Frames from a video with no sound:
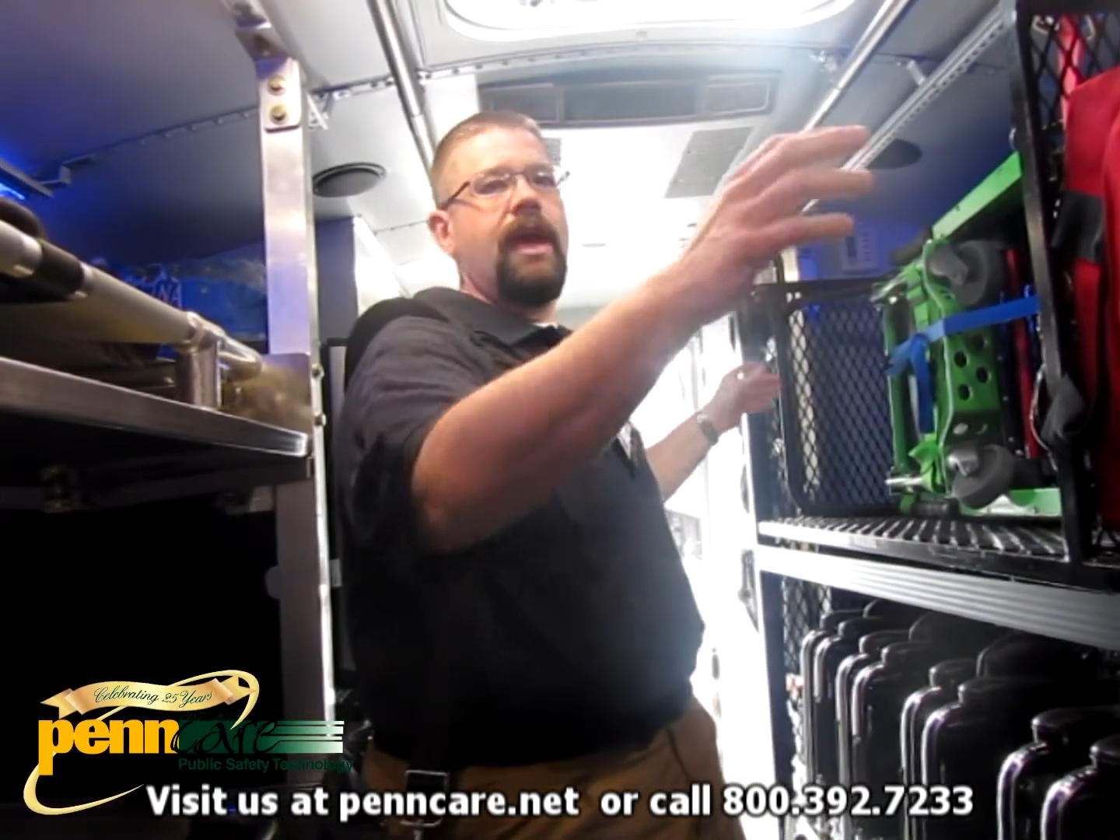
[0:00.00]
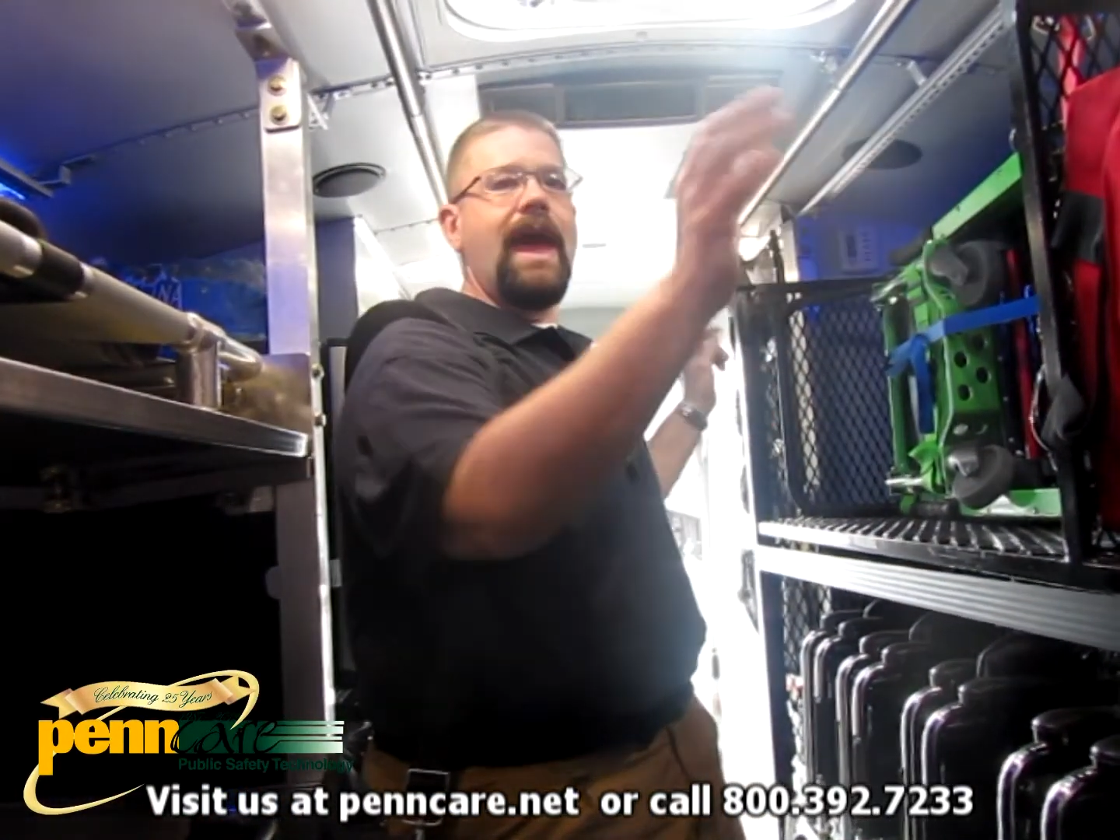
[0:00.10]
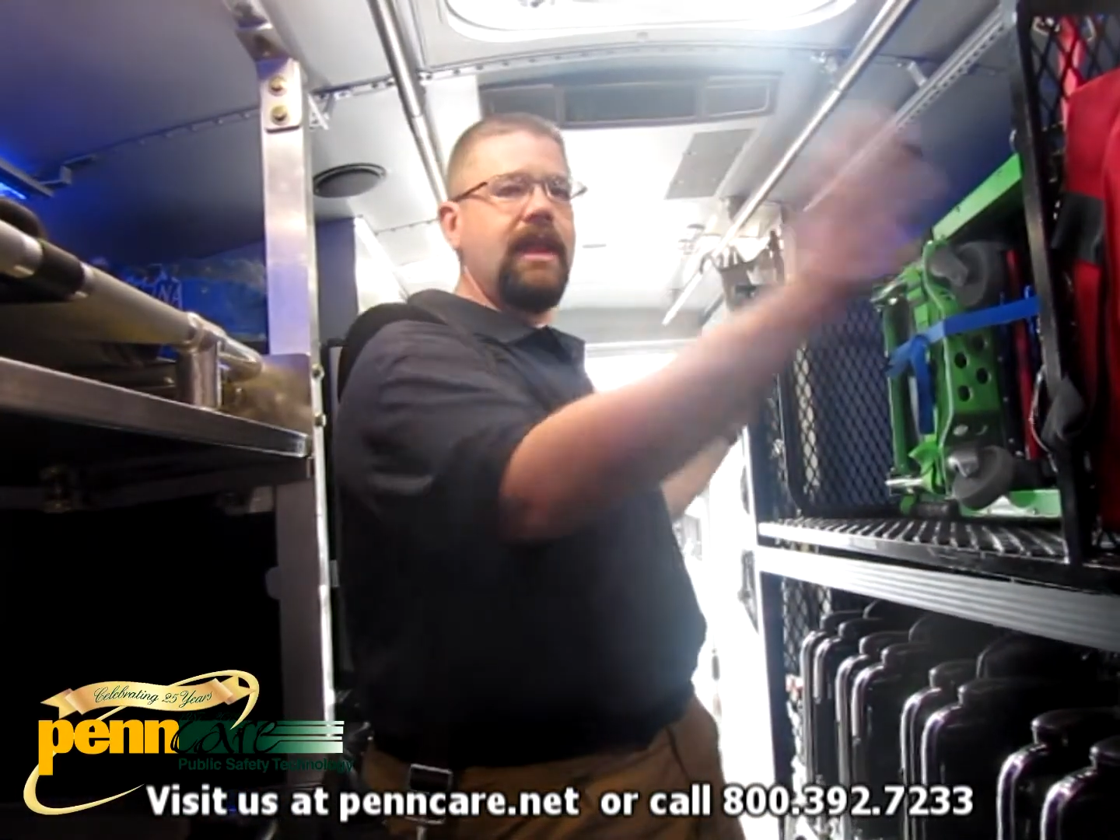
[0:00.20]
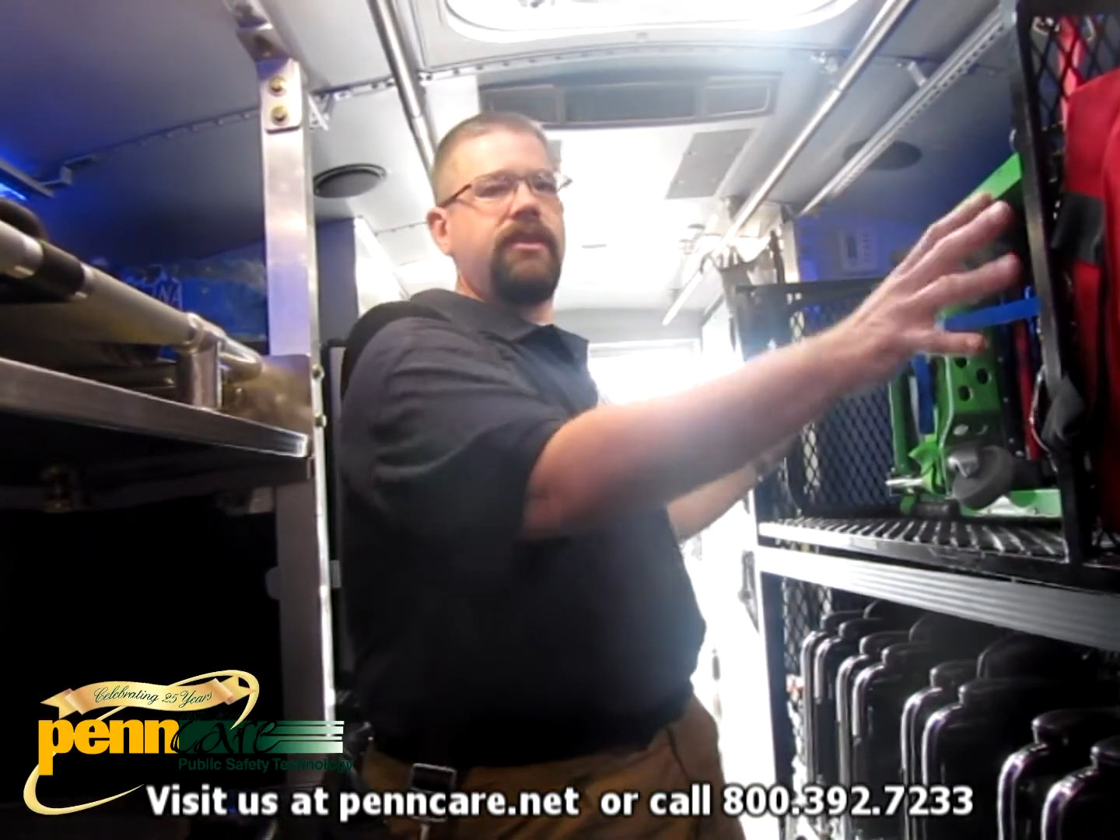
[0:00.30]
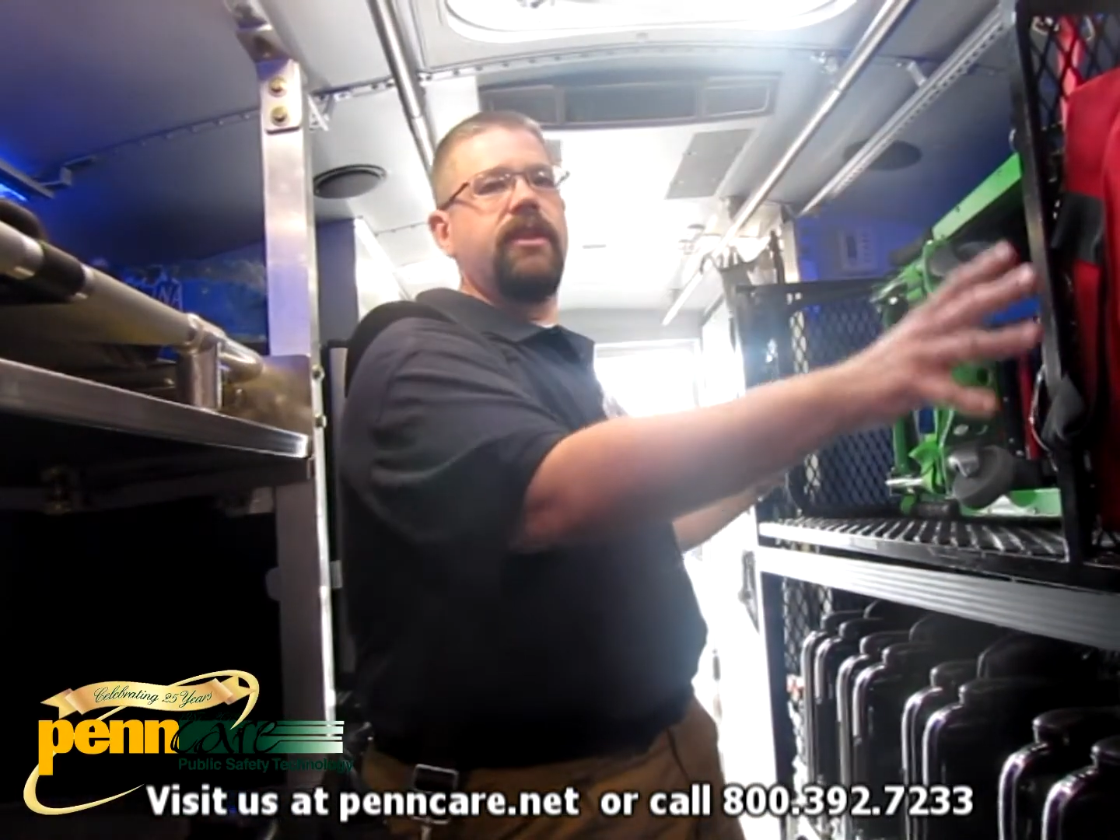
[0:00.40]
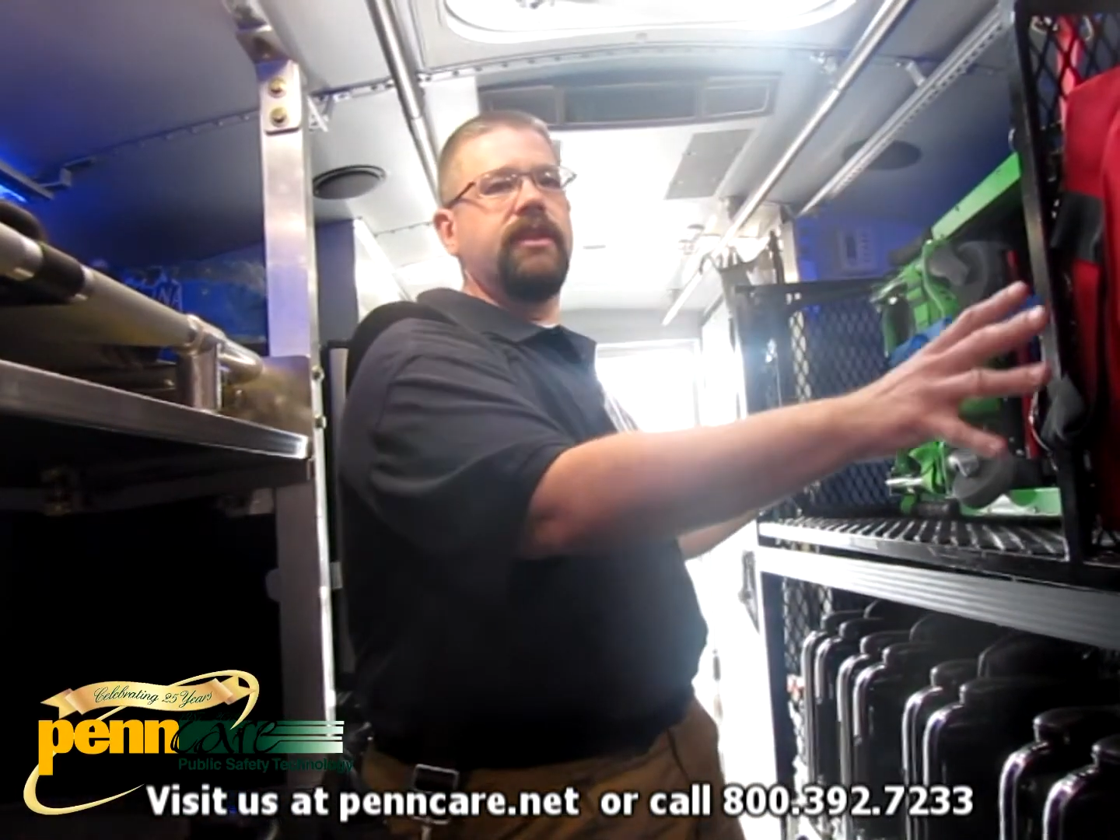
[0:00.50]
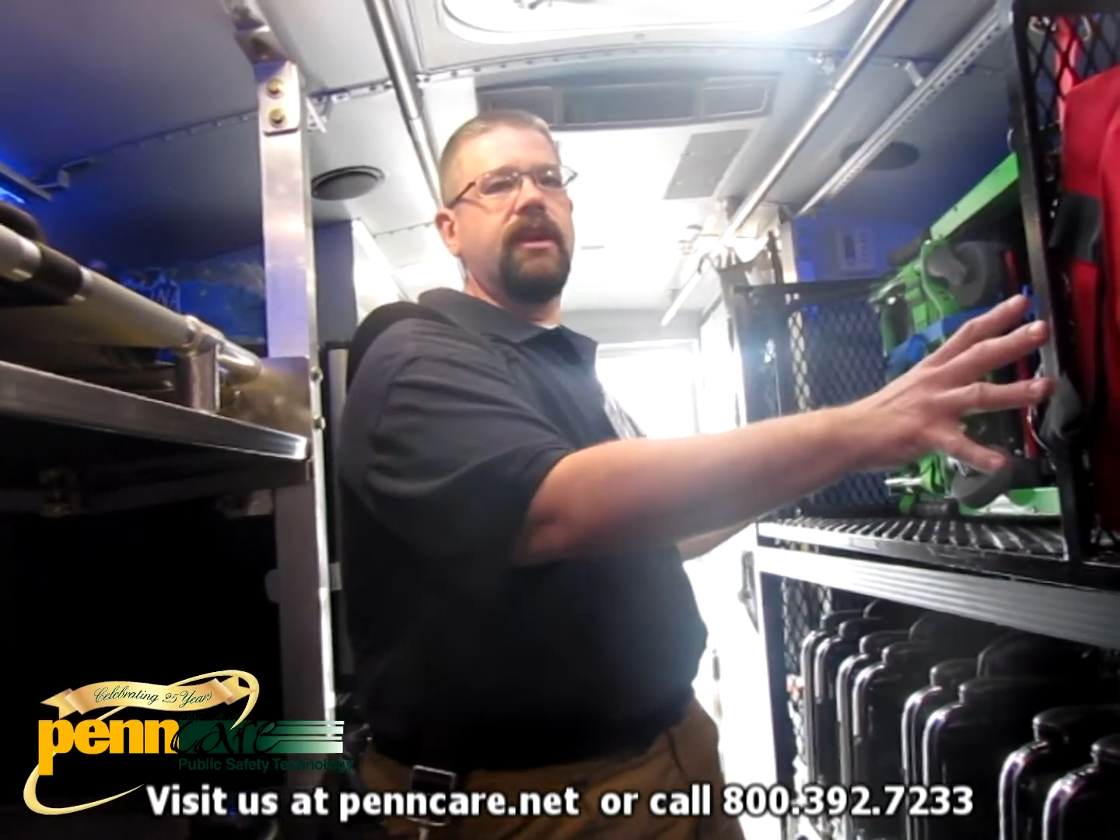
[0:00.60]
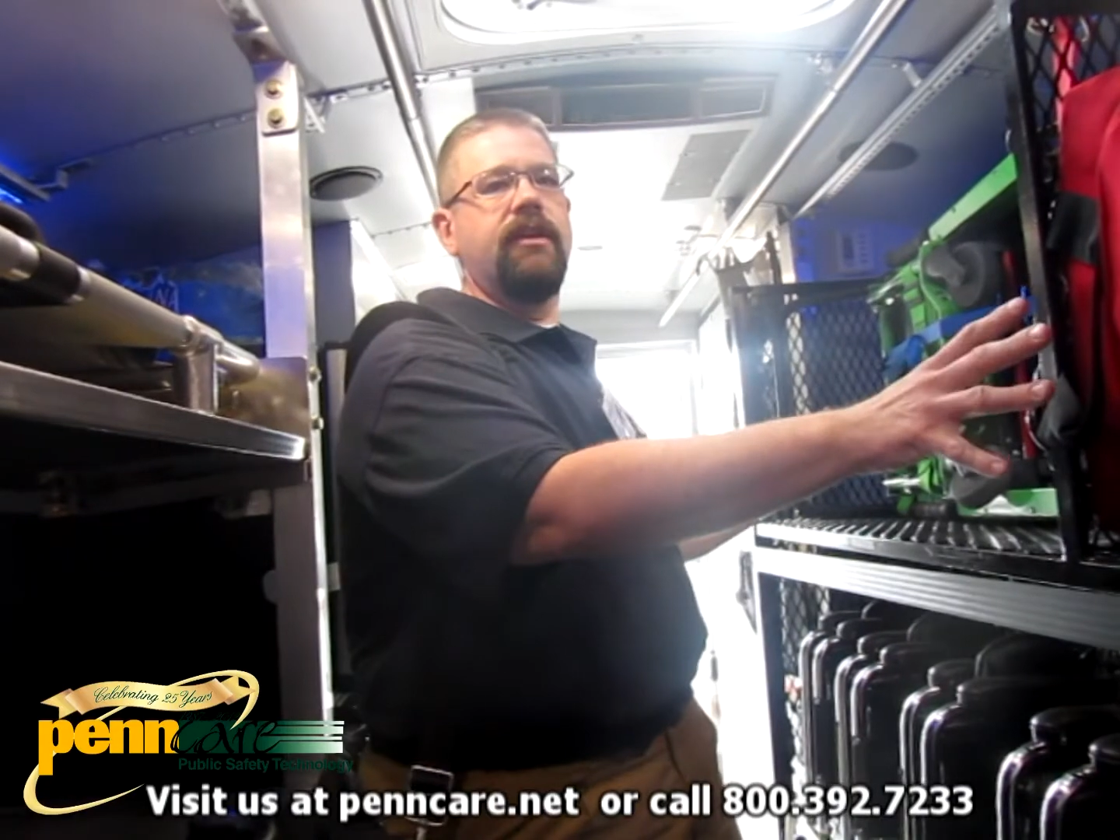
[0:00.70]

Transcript: anything that